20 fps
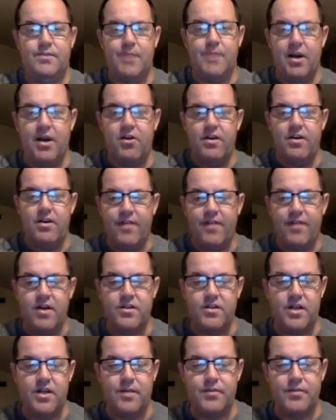my internet
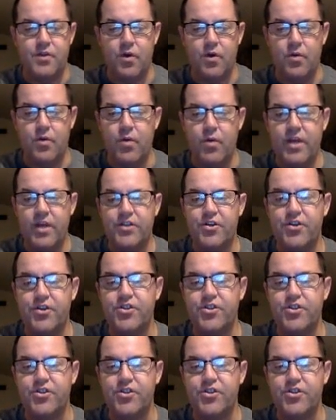fires up. So in week 2, you're